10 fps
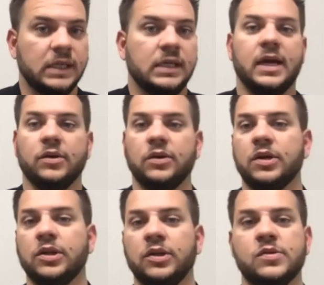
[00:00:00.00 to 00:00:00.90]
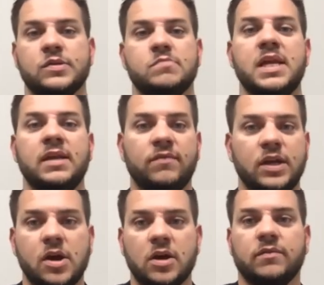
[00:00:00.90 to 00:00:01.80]
Now, you can use many
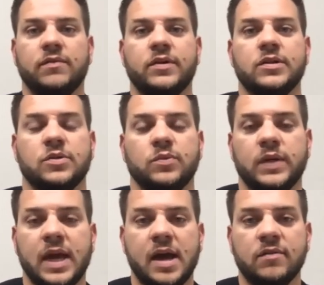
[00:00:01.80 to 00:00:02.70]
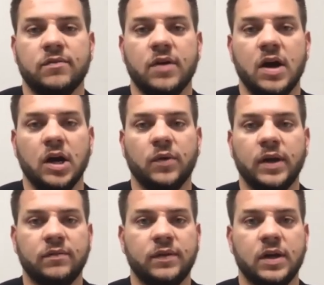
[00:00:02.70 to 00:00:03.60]
videographers. We have
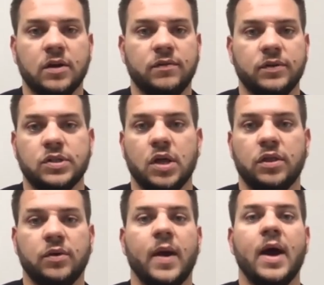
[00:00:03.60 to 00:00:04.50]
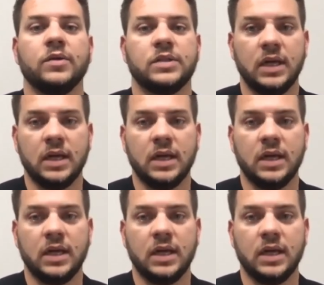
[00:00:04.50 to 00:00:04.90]
great videographers throughout